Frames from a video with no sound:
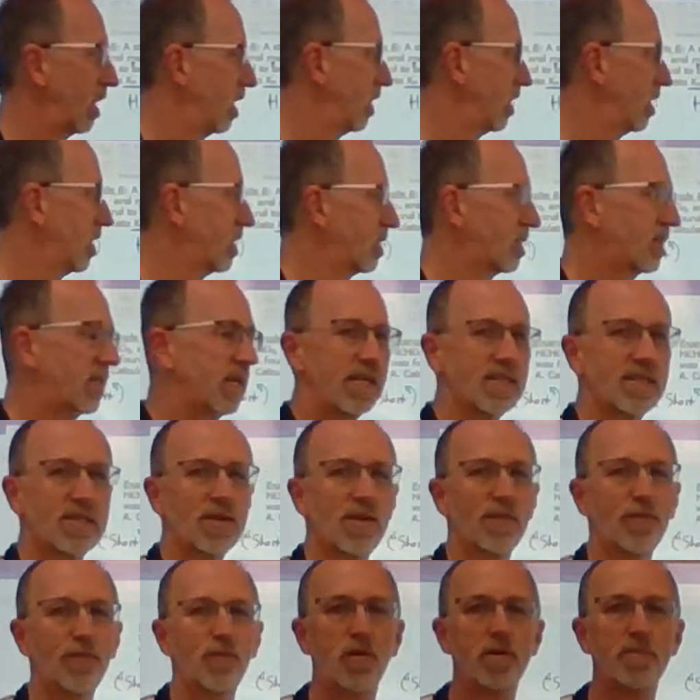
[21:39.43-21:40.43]
and in this case
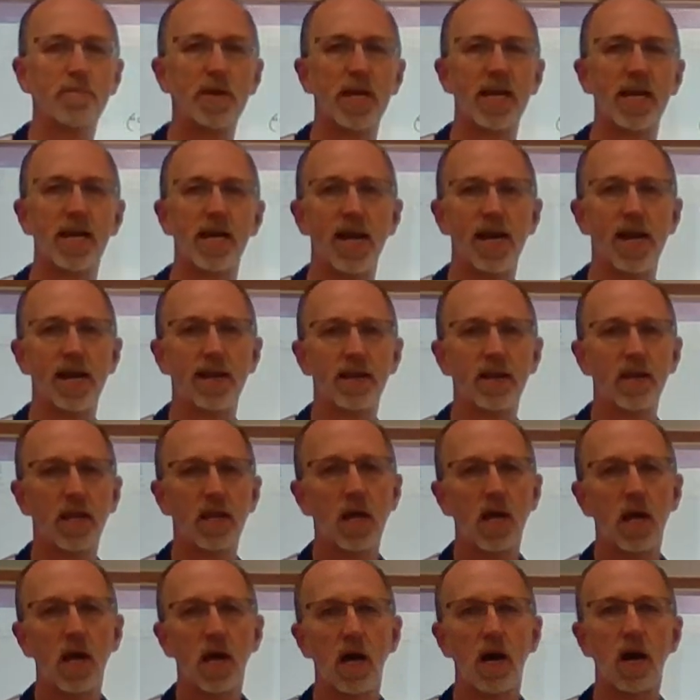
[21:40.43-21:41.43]
our formate ion,
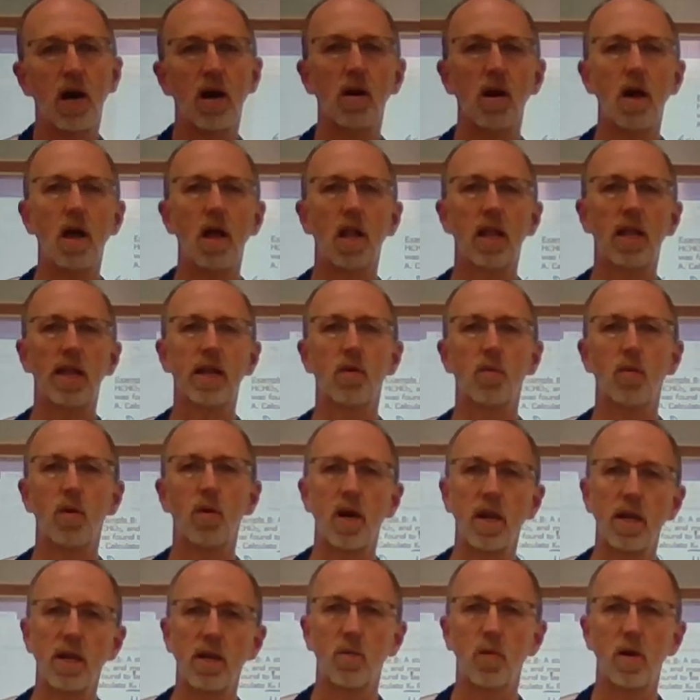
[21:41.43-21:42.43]
are all in a
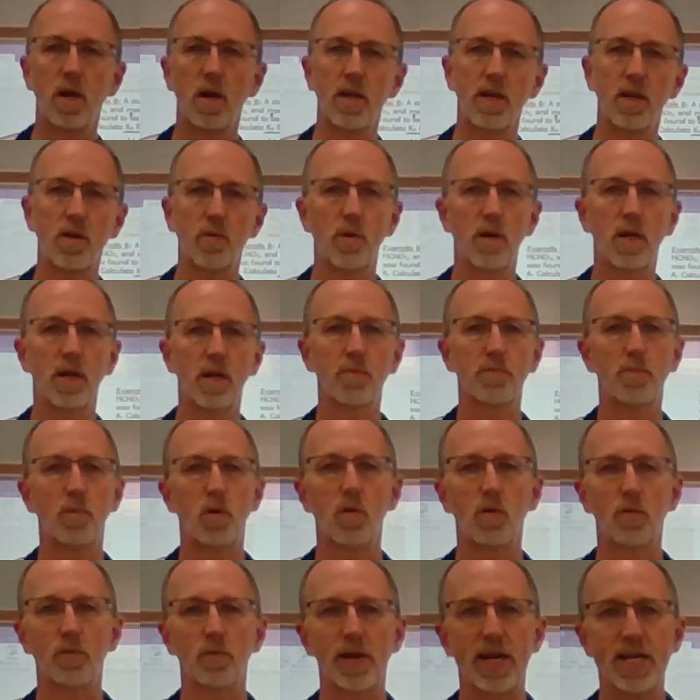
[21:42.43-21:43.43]
1:1:1
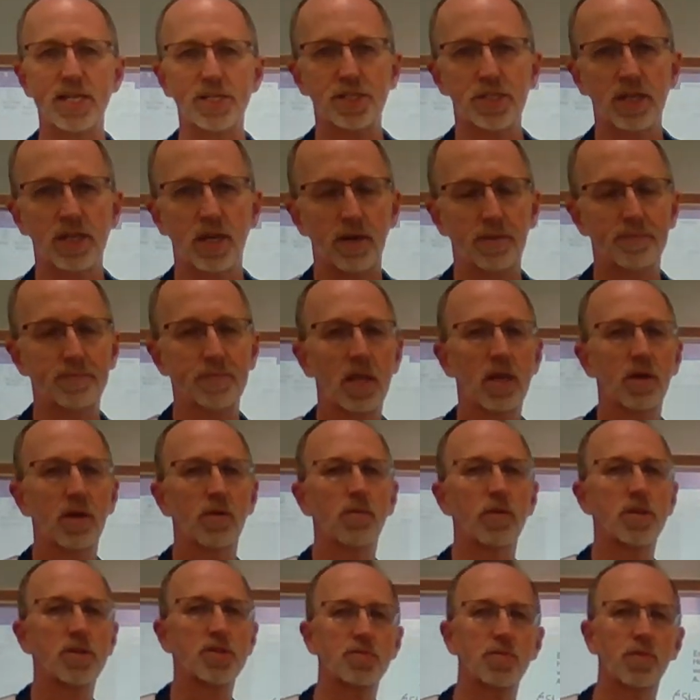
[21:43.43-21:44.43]
mole ratio,
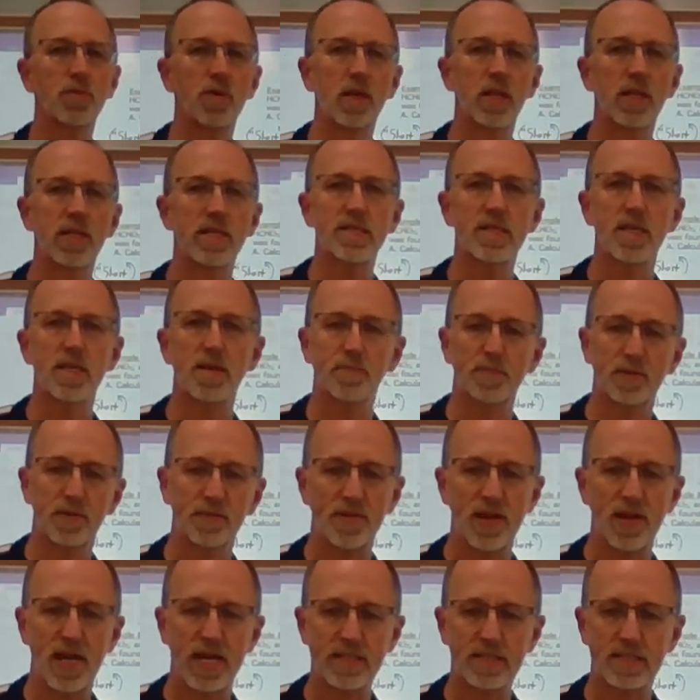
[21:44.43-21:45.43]
which really
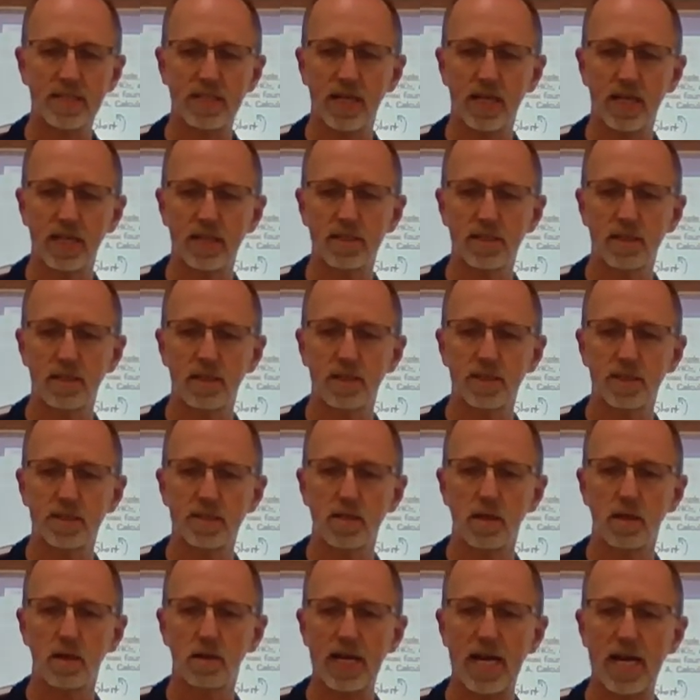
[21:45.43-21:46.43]
simplifies things.
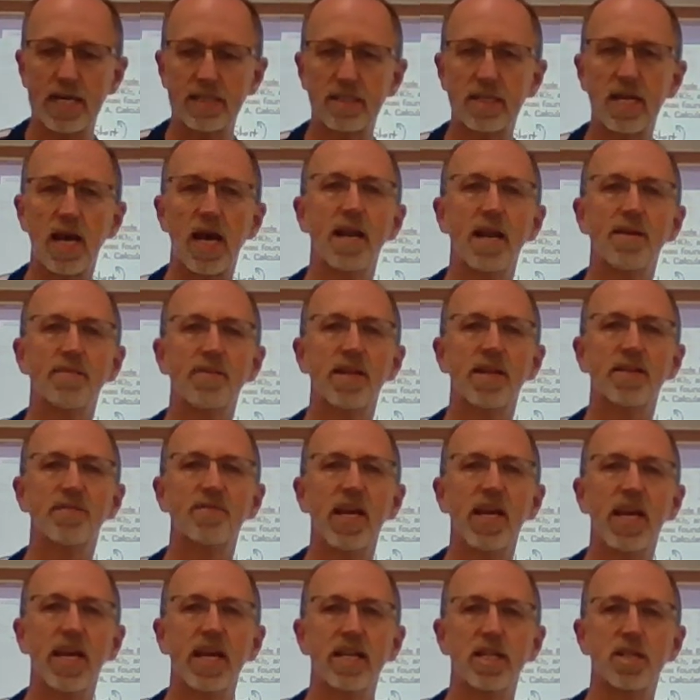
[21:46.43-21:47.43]
So that's kind of an
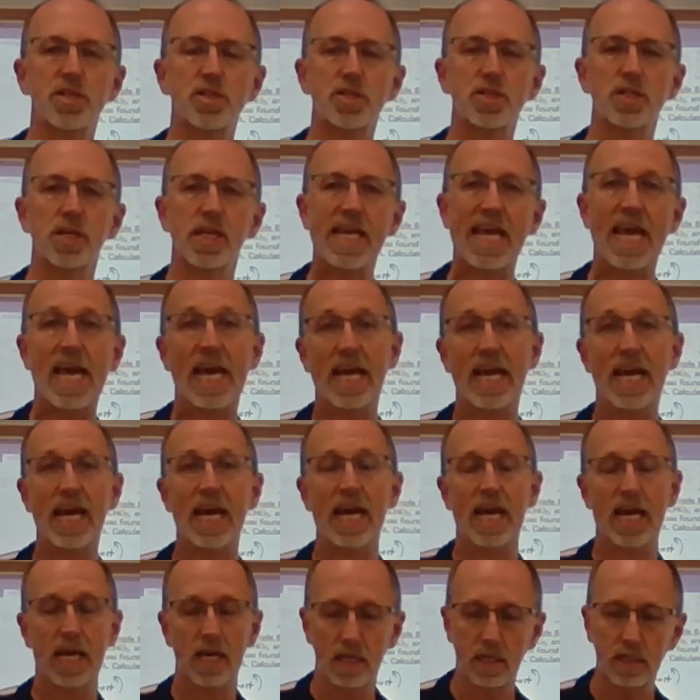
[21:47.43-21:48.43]
advantage to
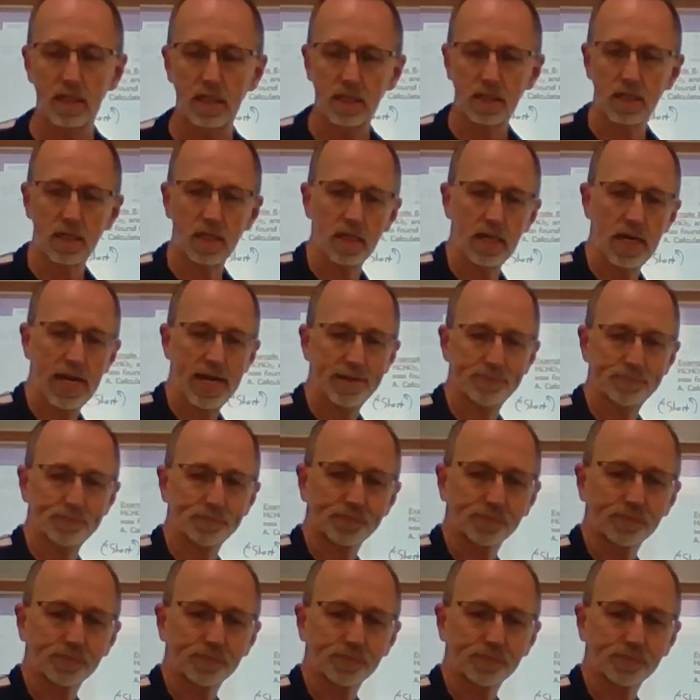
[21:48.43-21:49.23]
Ka, all right?